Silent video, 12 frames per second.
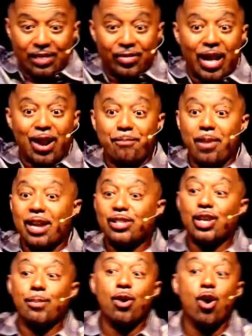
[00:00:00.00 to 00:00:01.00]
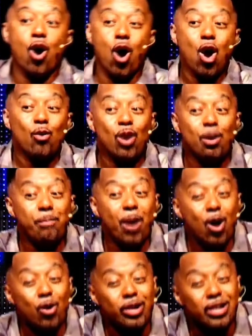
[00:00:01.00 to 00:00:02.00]
that have made some
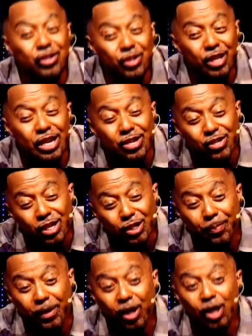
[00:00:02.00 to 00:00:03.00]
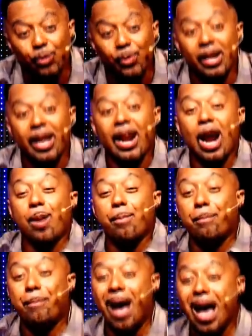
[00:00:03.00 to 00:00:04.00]
horrible decisions because we let our
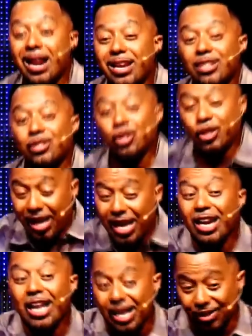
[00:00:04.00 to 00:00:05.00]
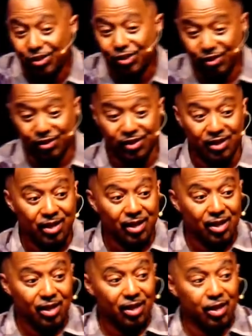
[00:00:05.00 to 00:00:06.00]
bodies tell us
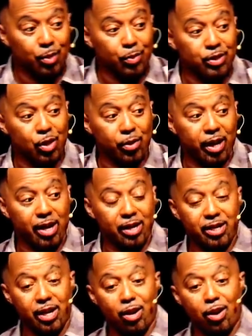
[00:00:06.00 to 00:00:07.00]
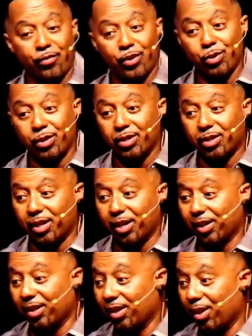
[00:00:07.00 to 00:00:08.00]
that it was okay to take off and do this
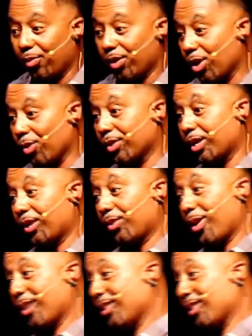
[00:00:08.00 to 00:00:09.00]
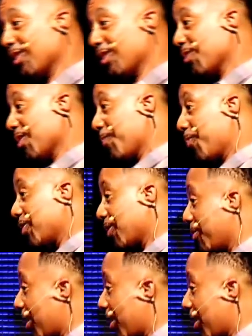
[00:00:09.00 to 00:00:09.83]
thing that we know was not the right thing to do. I'm preaching